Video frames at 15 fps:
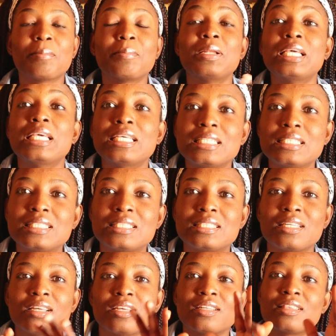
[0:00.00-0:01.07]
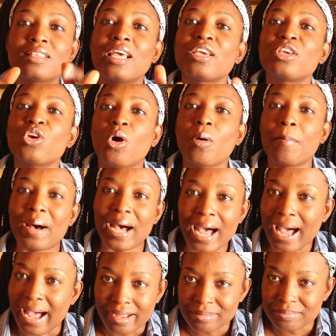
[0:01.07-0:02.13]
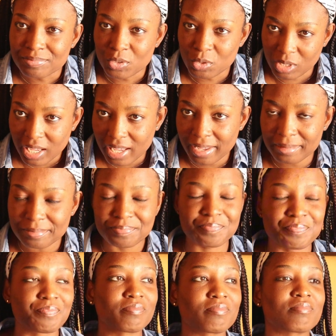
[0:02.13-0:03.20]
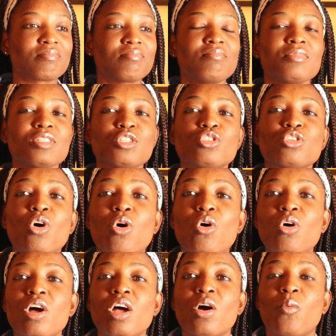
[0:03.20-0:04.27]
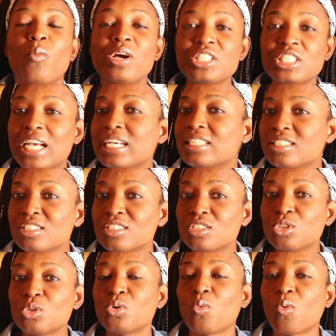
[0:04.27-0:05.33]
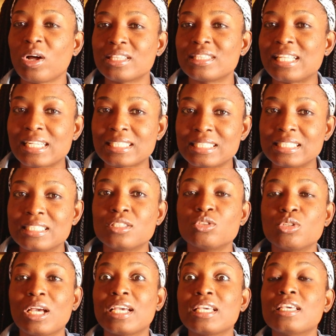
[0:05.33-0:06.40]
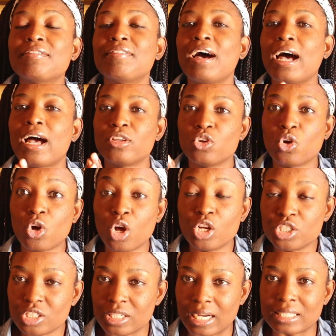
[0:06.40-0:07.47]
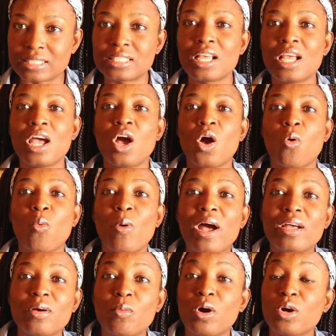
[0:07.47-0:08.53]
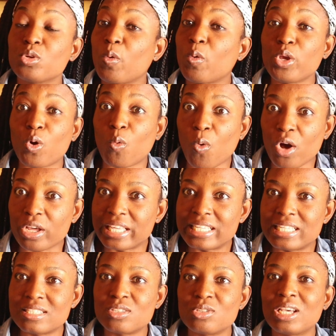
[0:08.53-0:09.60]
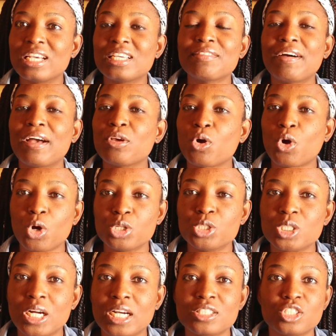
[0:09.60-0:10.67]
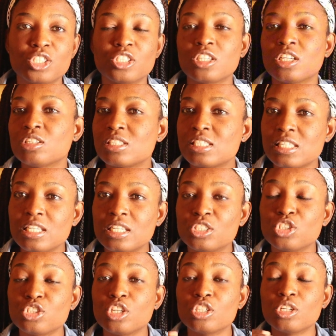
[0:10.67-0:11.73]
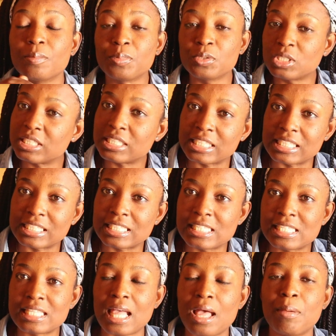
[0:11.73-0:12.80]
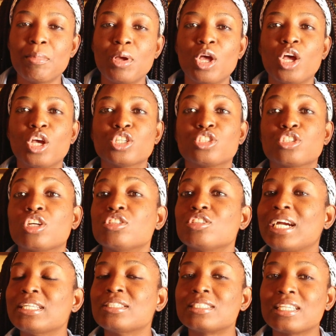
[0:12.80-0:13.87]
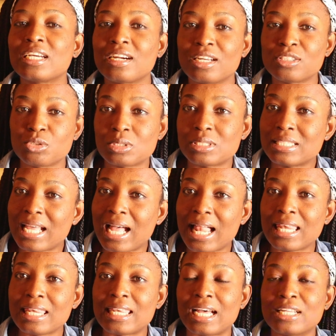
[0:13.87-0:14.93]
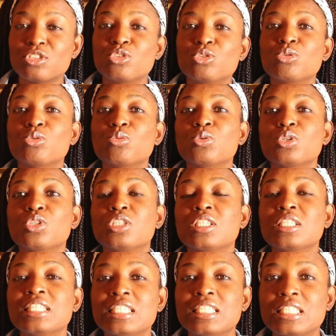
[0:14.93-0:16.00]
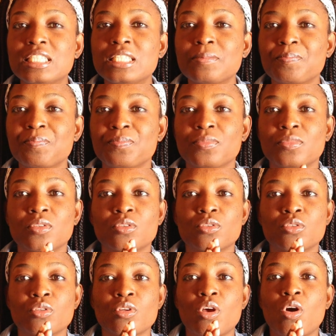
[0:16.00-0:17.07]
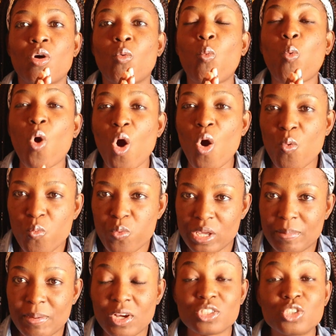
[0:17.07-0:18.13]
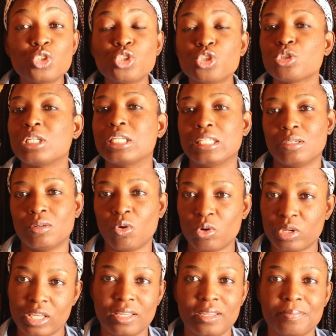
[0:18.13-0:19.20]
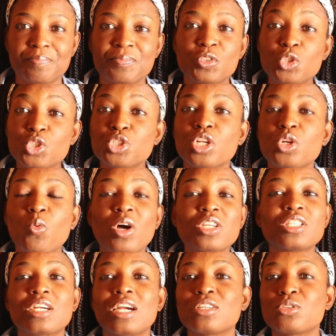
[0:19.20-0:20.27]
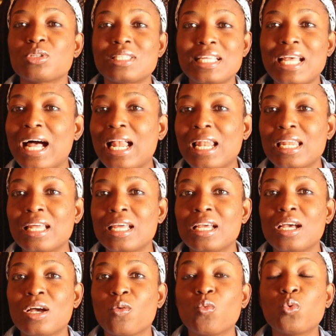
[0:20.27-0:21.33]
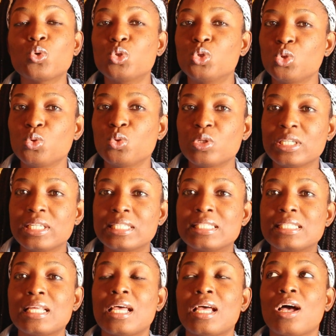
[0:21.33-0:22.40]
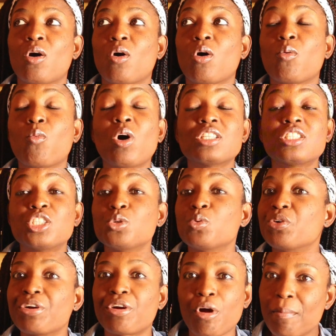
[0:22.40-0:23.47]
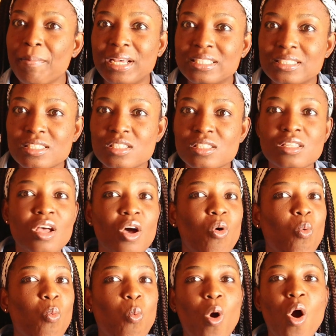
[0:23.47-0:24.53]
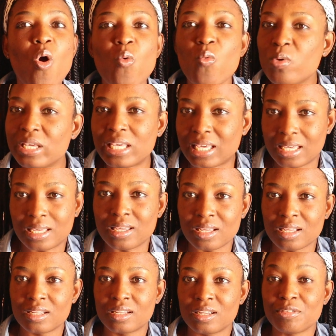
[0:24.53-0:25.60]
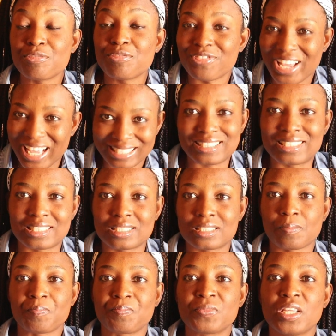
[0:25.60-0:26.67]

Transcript: Please take your baha. Okay, so when she asks you what that is, you can give her your contract. What your work is, you can give her your contract. She's going to see it. She's going to put it in the system. She's going to write to Segura Social that you would need 1 week, because usually what Segura Social would do is, or what she would recommend is 1 week first.